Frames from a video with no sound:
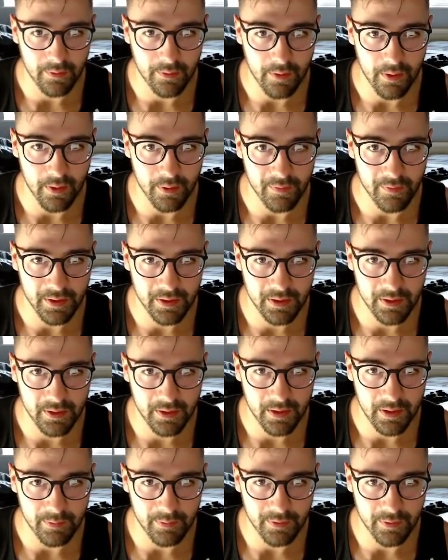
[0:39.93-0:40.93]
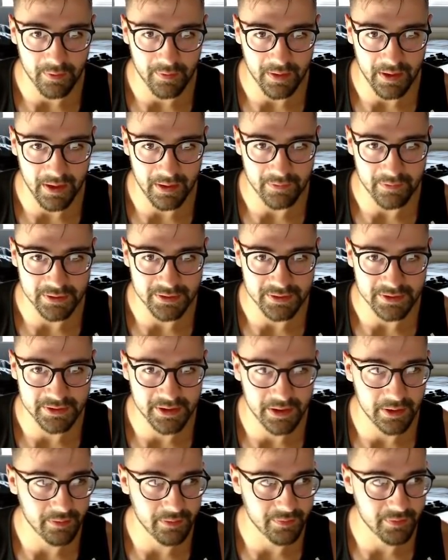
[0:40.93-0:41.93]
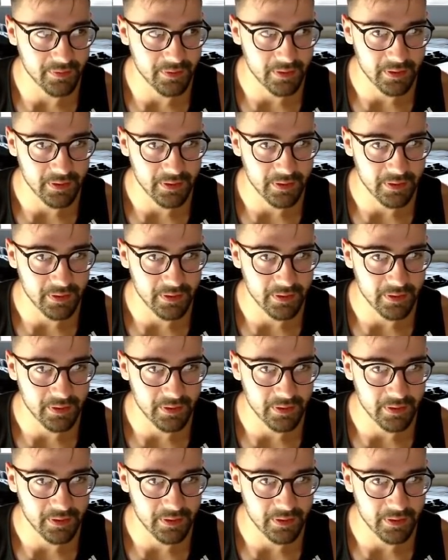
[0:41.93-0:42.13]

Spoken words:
over here, and we've got the canvas itself,